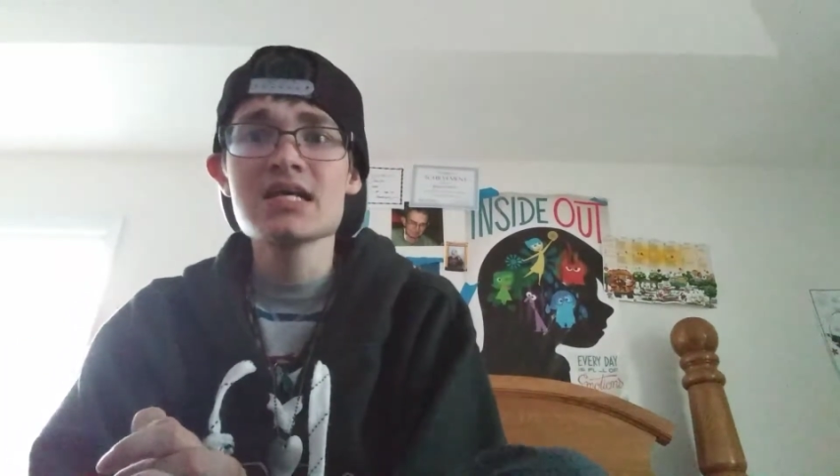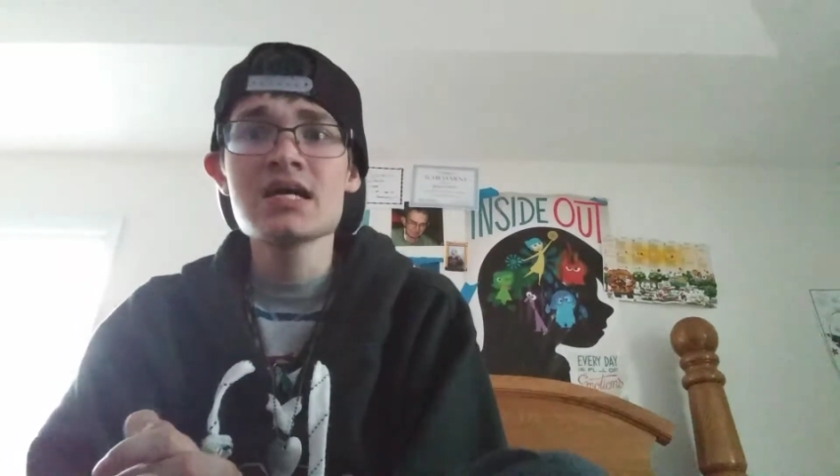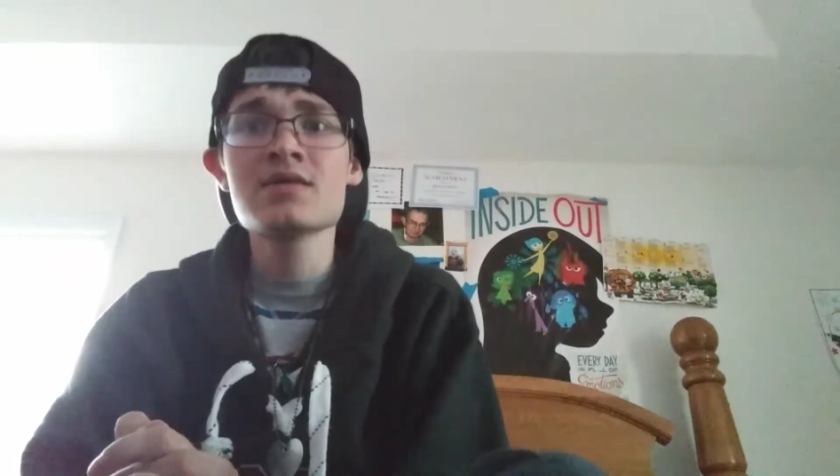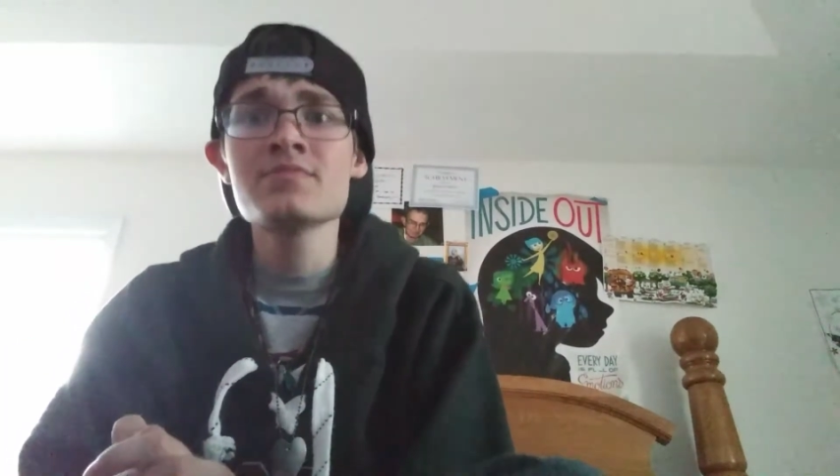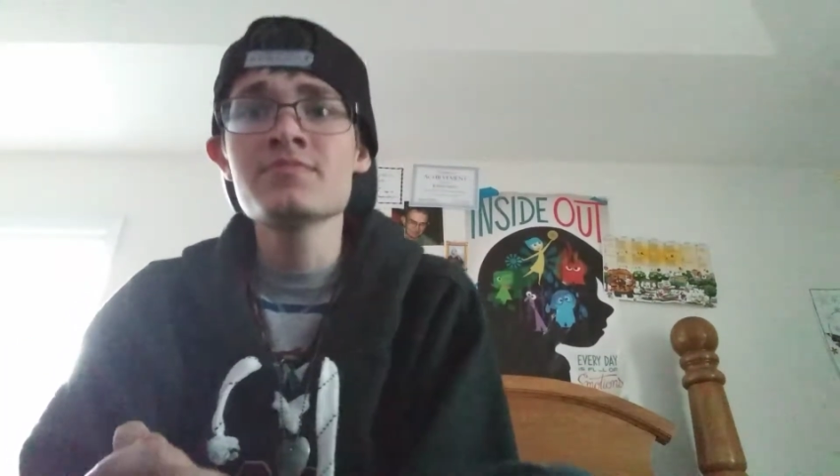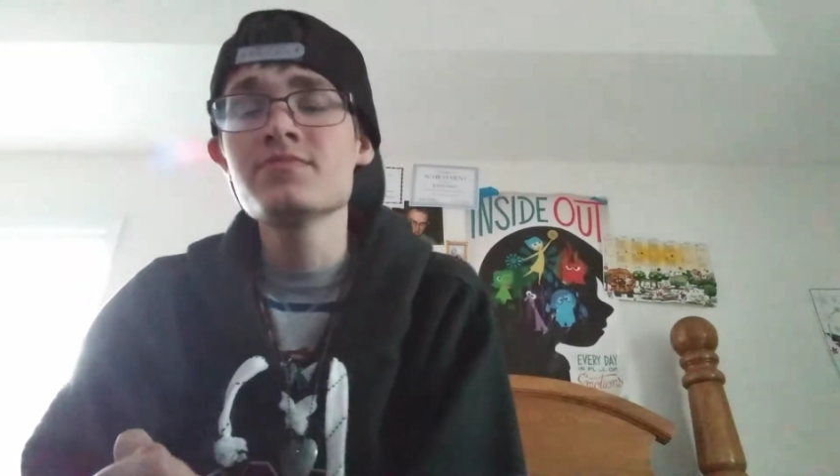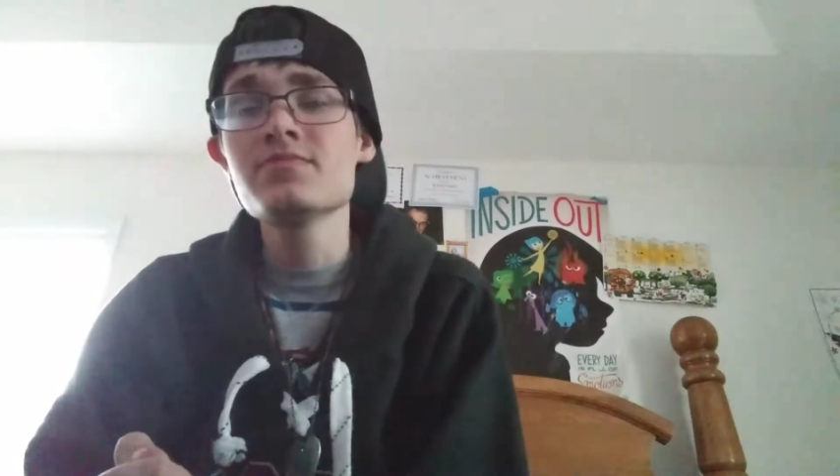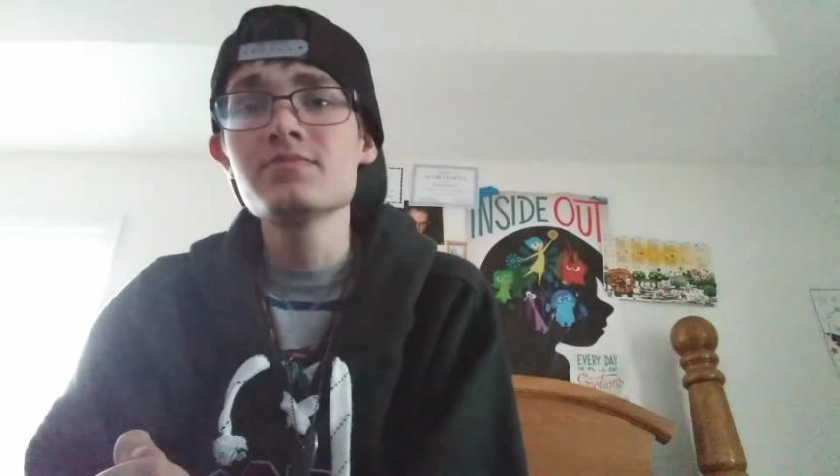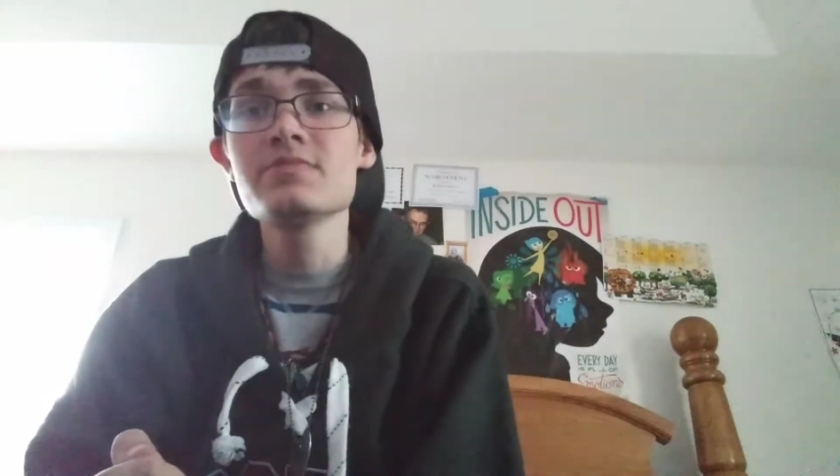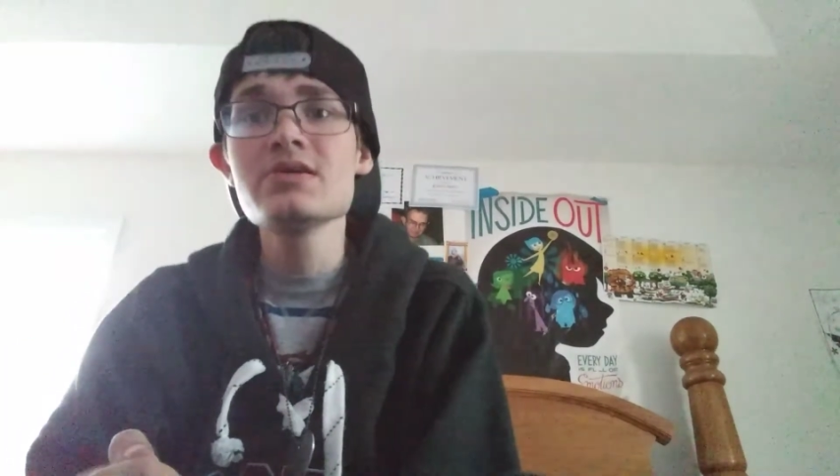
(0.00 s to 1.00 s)
Um,
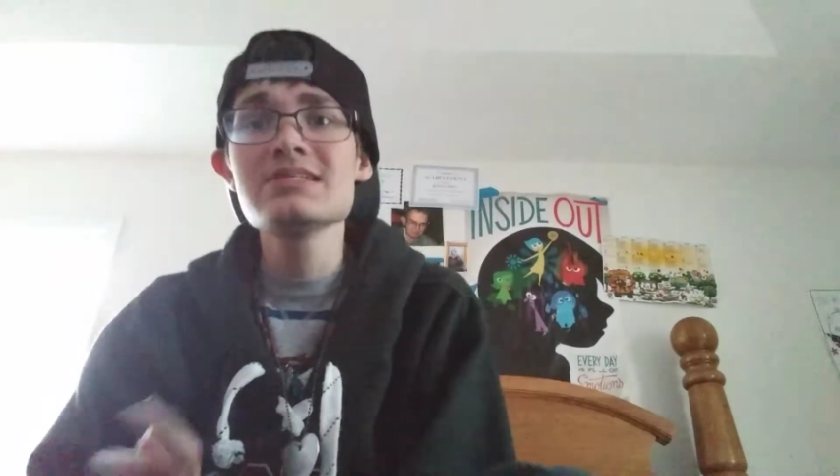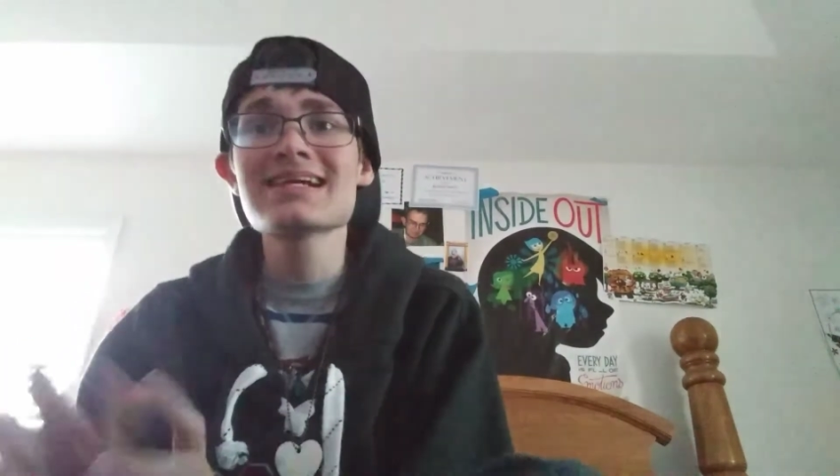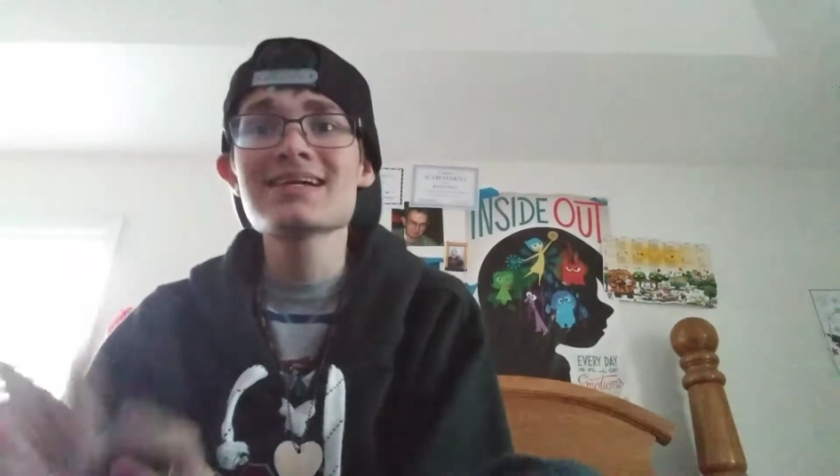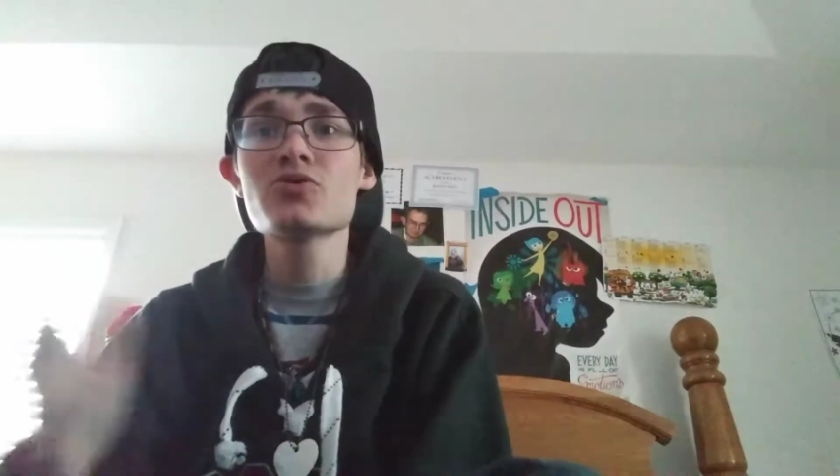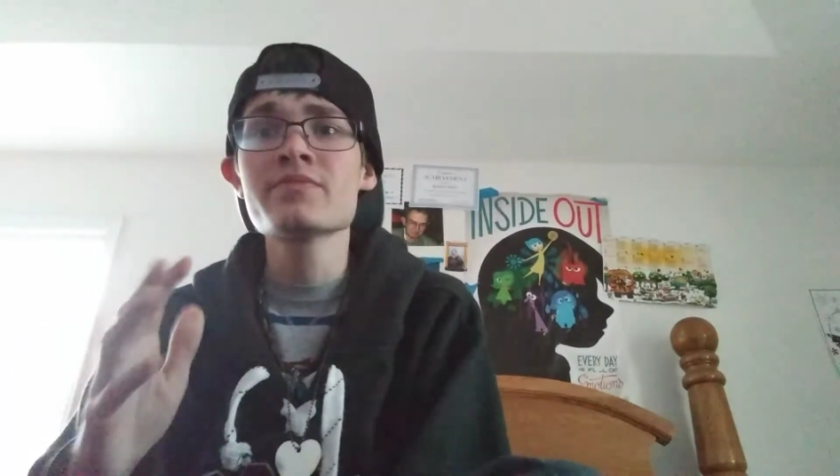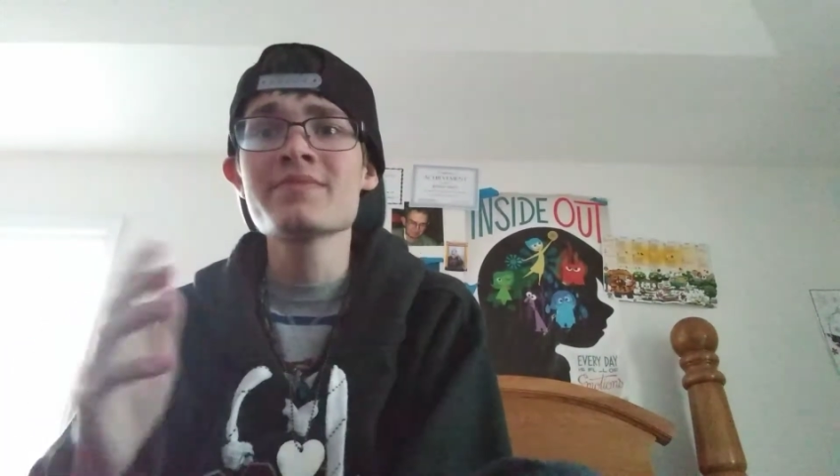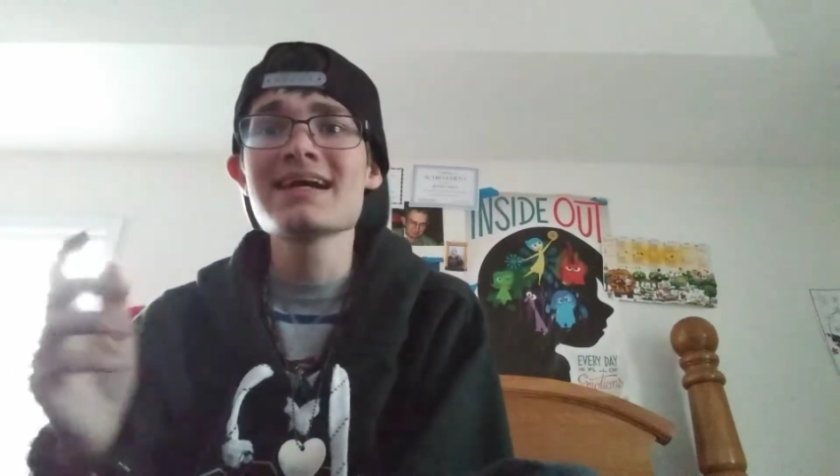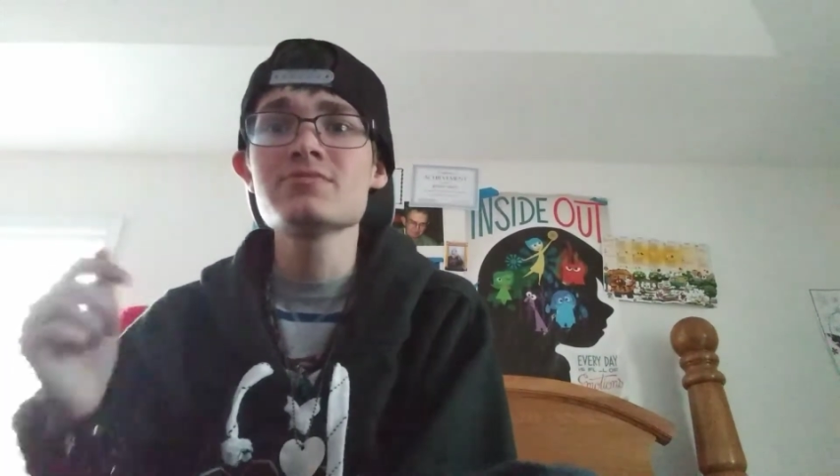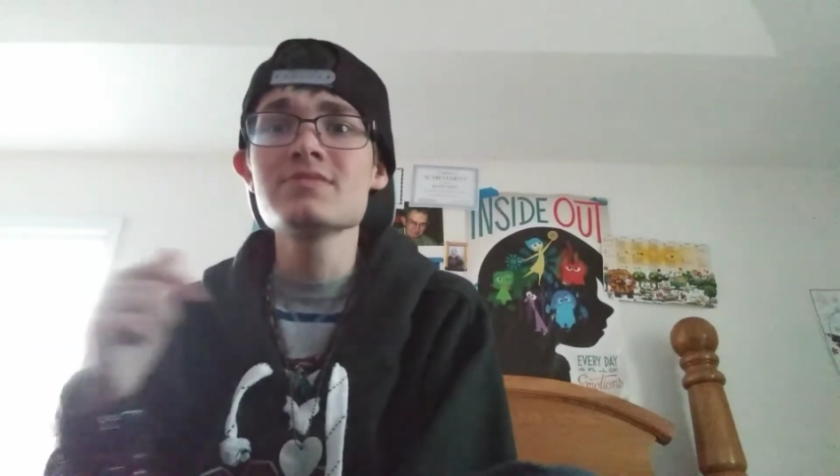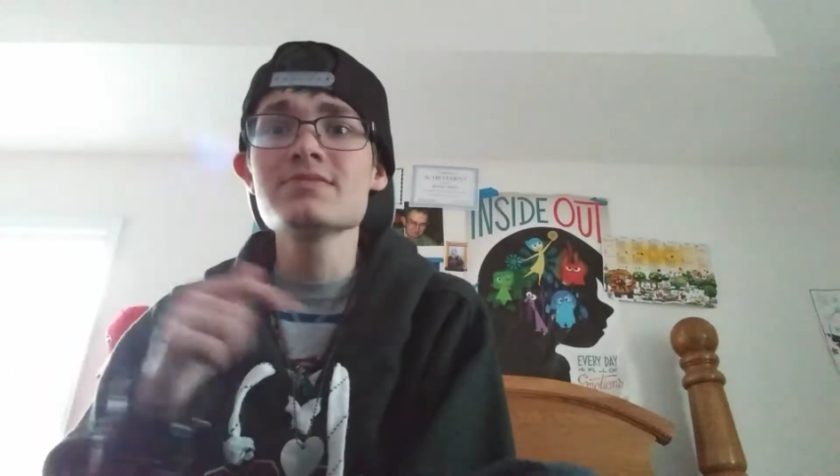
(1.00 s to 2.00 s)
there's like a corn
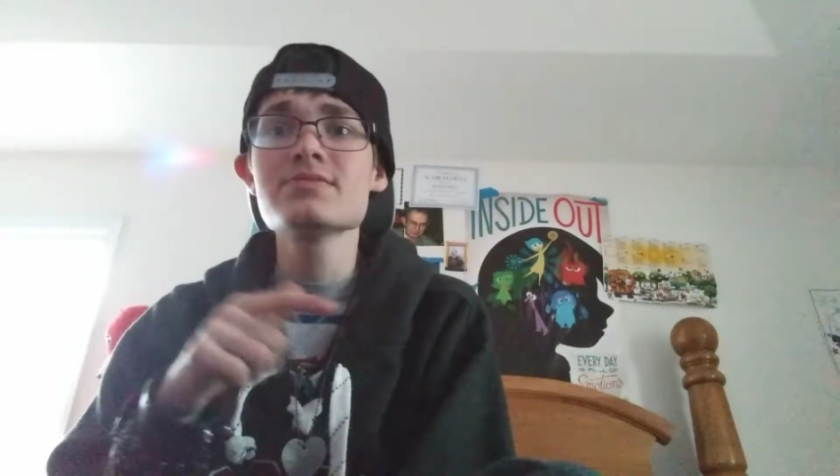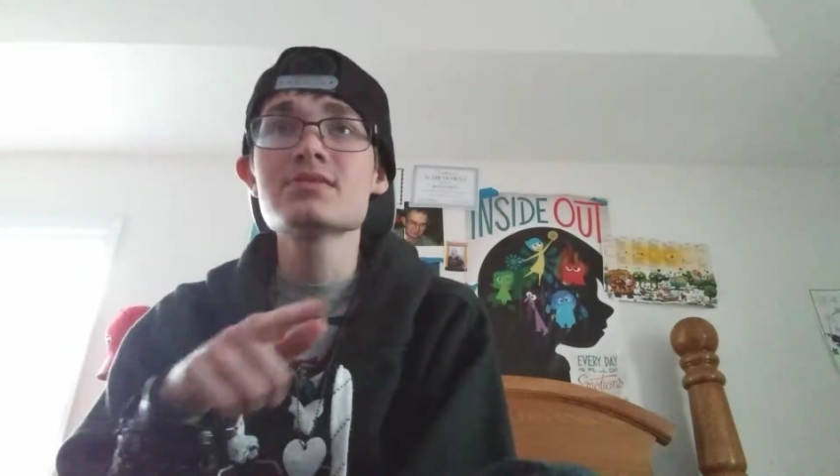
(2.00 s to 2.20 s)
maze. We Went through the